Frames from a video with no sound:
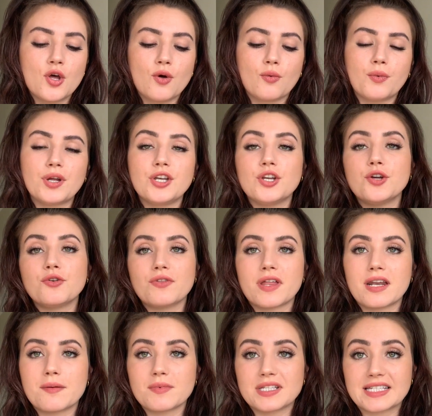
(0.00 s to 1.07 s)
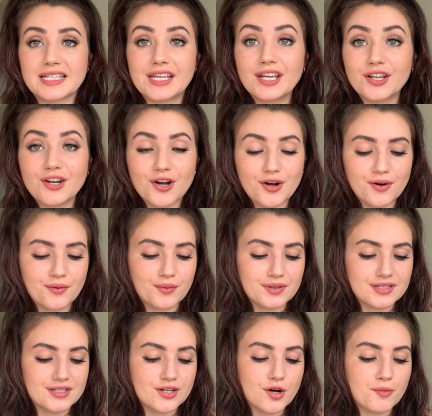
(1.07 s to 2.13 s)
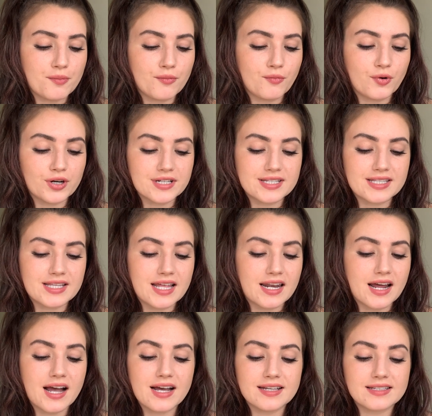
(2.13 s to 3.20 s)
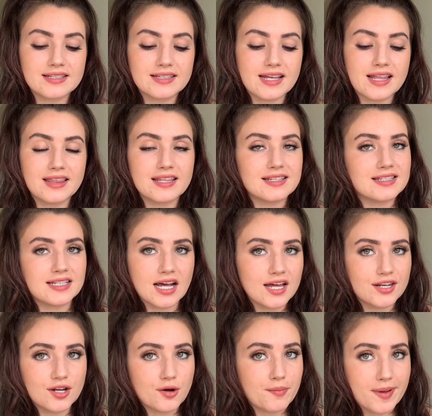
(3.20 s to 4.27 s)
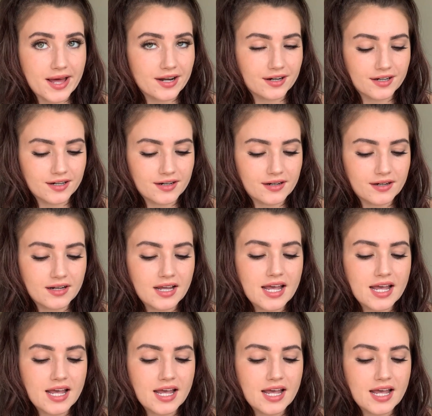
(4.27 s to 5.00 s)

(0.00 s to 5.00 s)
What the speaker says: We knew that a mosquito was no worse than us and the sun no better.